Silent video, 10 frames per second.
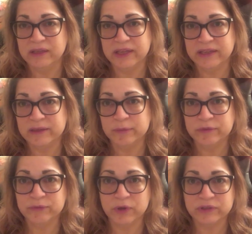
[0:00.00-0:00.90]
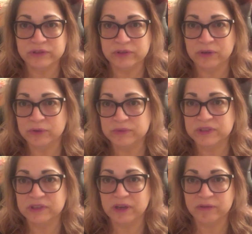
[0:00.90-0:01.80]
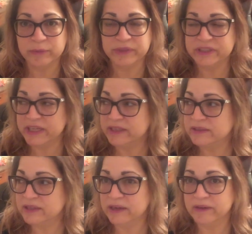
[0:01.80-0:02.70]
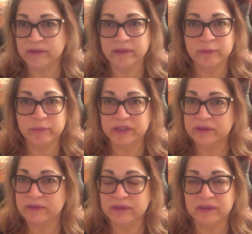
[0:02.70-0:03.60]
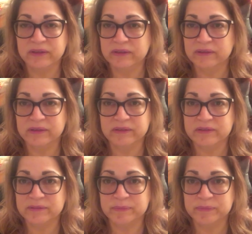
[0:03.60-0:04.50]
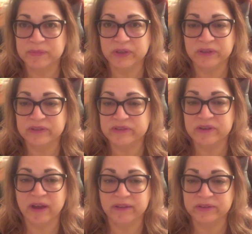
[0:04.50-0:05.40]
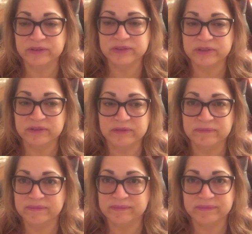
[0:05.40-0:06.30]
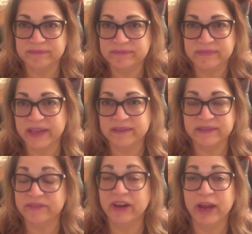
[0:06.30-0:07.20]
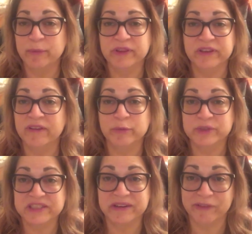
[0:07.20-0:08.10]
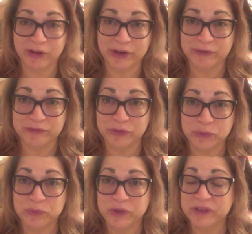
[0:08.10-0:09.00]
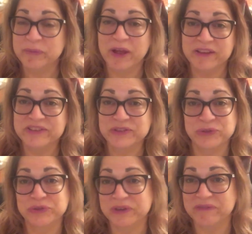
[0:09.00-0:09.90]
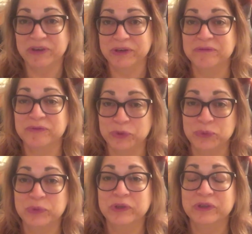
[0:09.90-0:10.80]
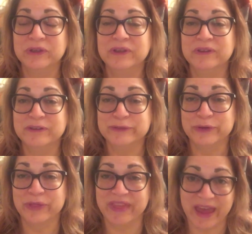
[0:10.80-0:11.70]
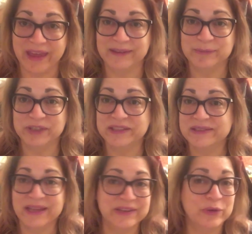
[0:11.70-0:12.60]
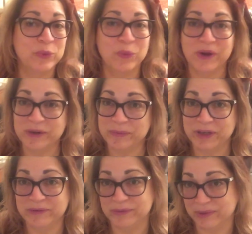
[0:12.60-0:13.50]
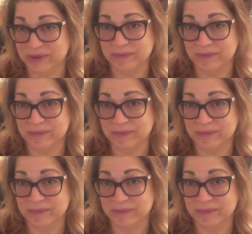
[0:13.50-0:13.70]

They end up in foster homes. The government takes care of them, and it's millions of dollars, and that'll never happen. The government's never going to vote. Politicians are never going to vote for that because they don't want to pay for